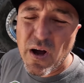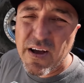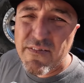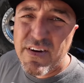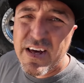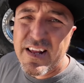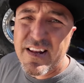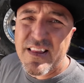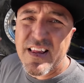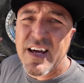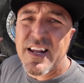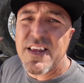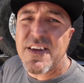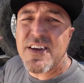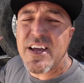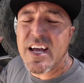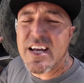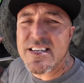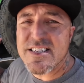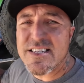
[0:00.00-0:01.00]
I've had a lot of
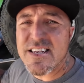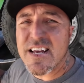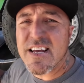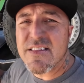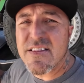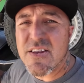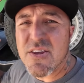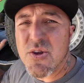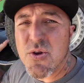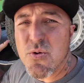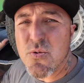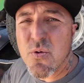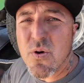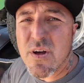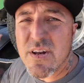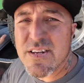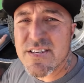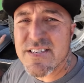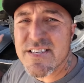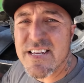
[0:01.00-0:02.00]
you guys saying that you
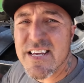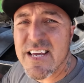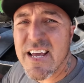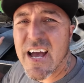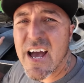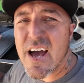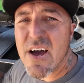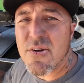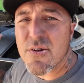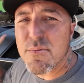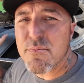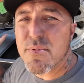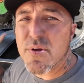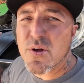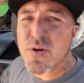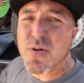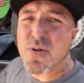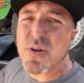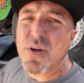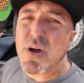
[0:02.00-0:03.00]
want to see how to
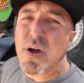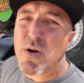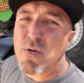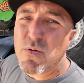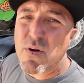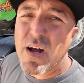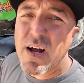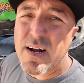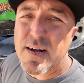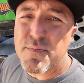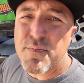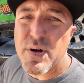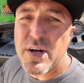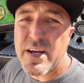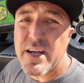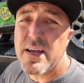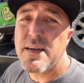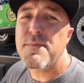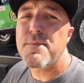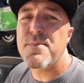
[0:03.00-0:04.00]
build a rock
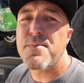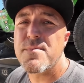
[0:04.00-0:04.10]
buggy.